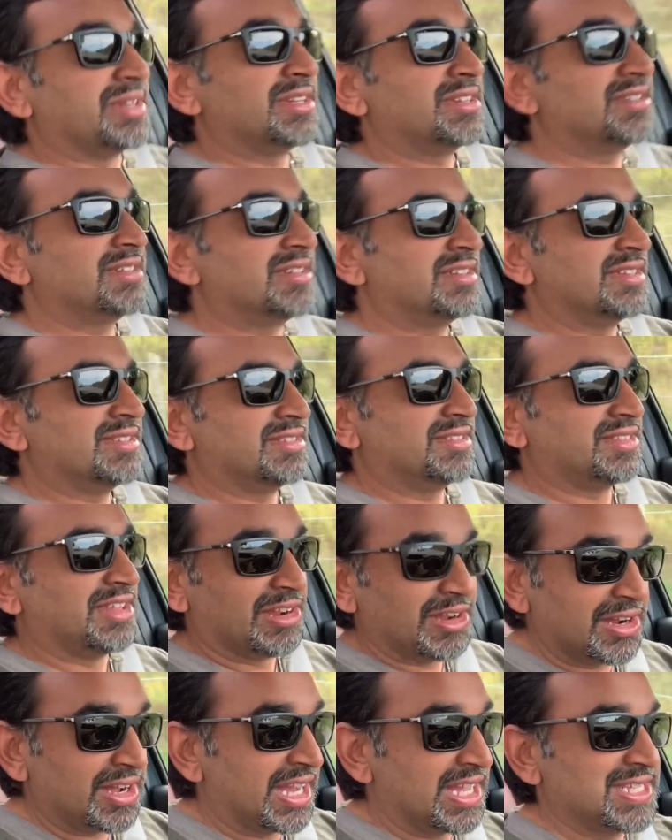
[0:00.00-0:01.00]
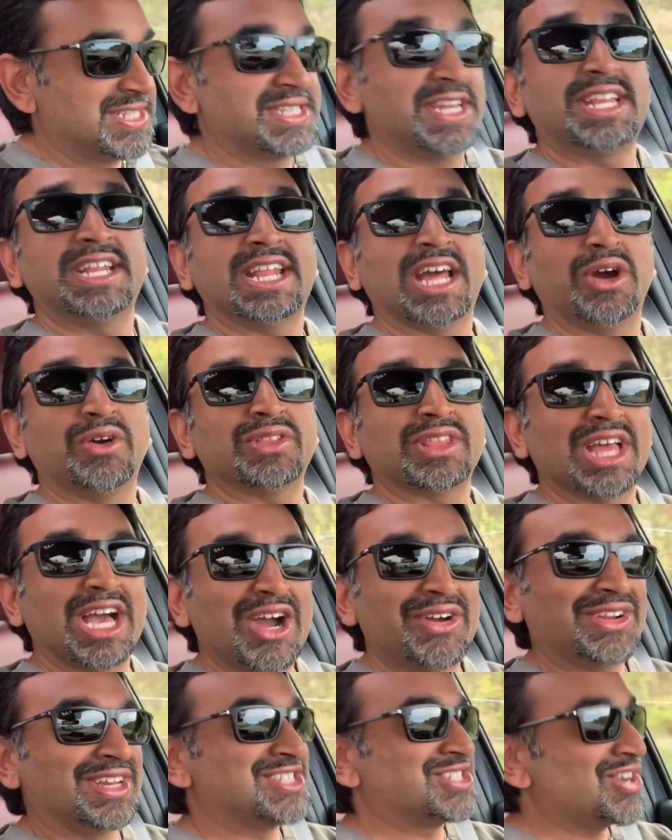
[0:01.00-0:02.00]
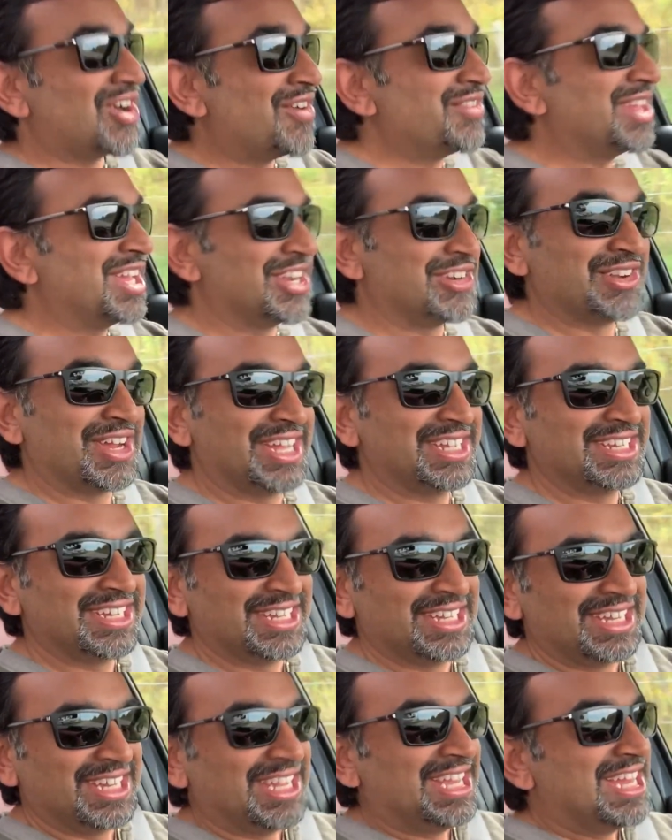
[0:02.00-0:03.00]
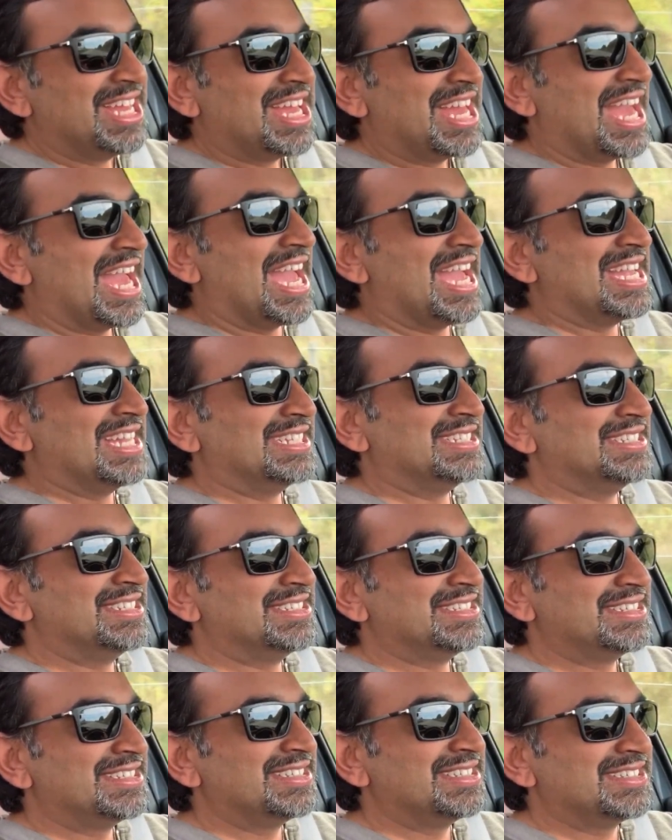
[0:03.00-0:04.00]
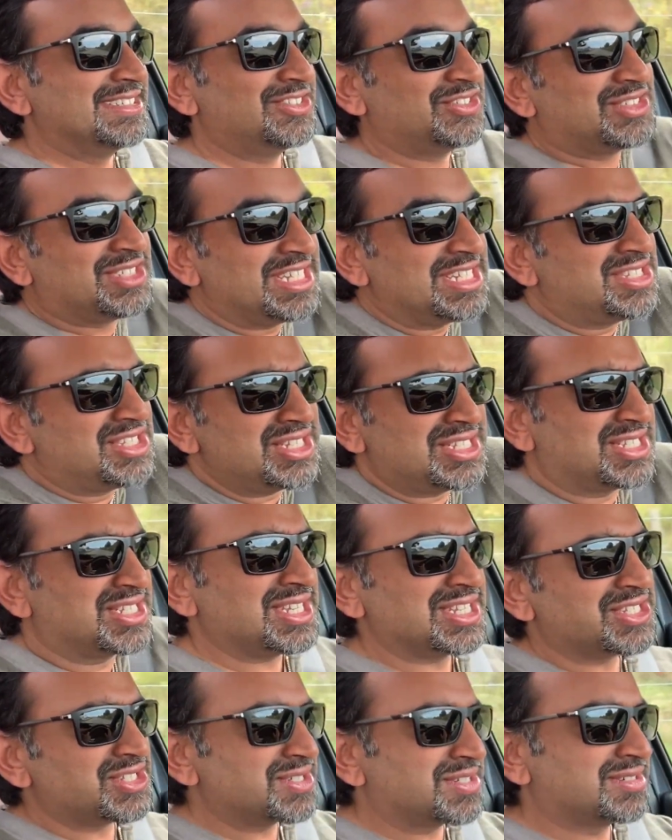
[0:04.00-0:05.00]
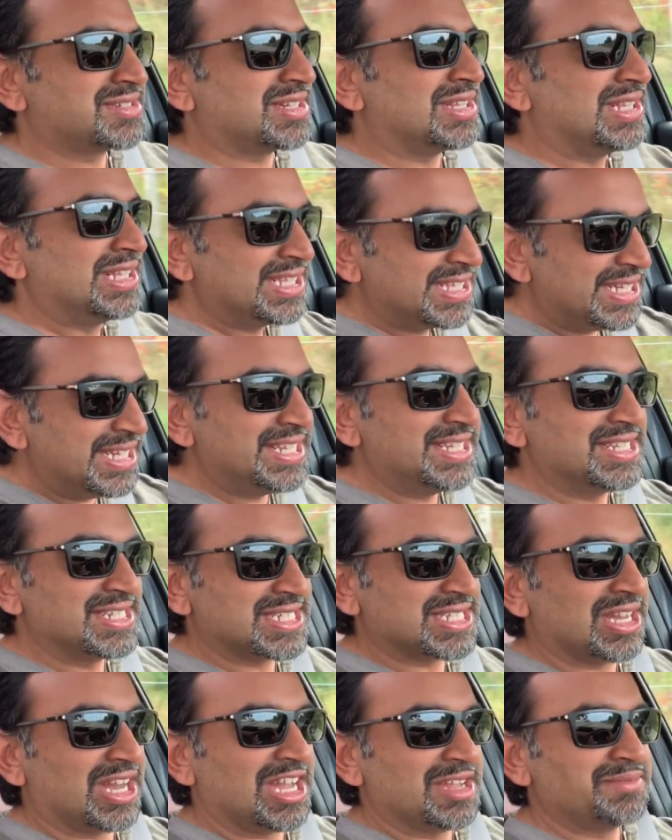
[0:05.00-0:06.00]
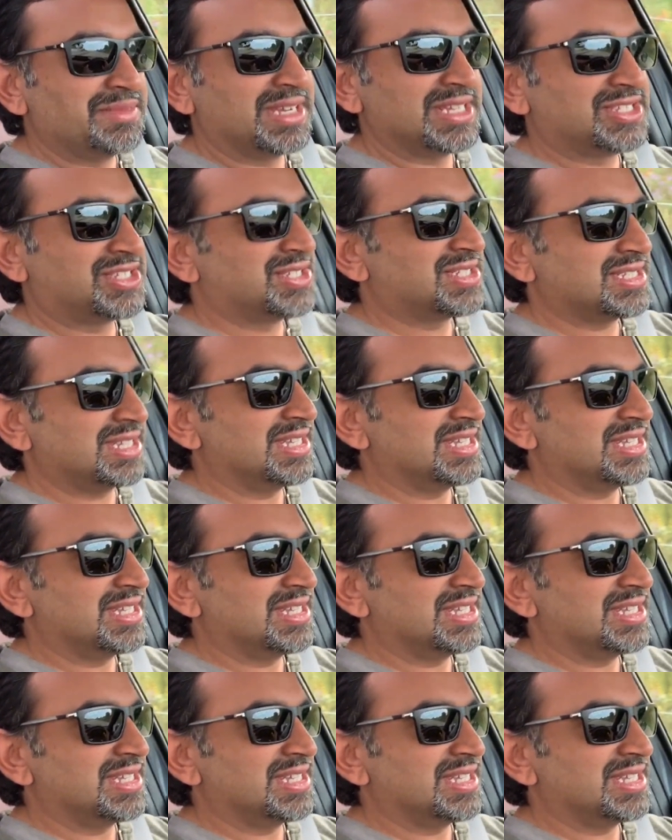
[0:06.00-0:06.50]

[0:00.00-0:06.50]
me. There, I said it out loud. It's on the internet, and just it's such a clean design. But it's